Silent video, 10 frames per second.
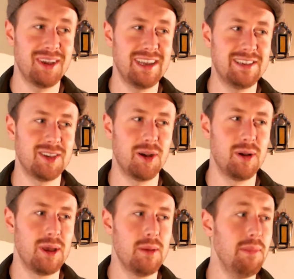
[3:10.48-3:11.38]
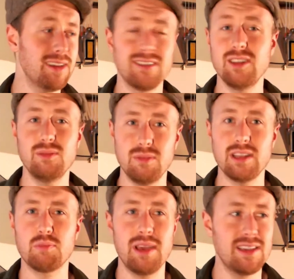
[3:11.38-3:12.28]
so let's
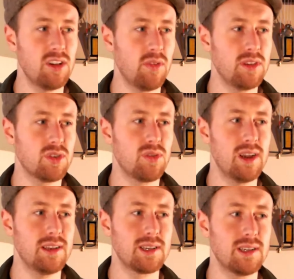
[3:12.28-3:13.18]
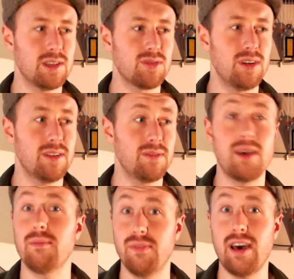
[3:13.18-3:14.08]
base it on this grade
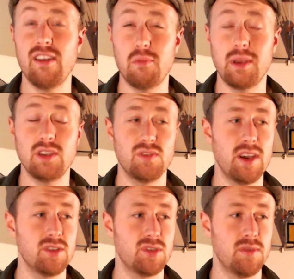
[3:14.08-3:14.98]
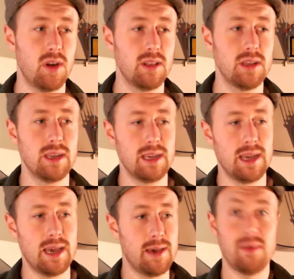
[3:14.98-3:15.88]
5 piece first of all.
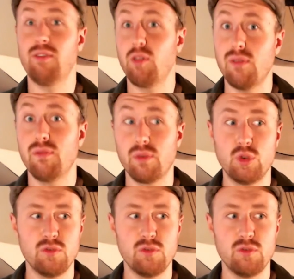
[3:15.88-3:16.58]
I've got it in front of me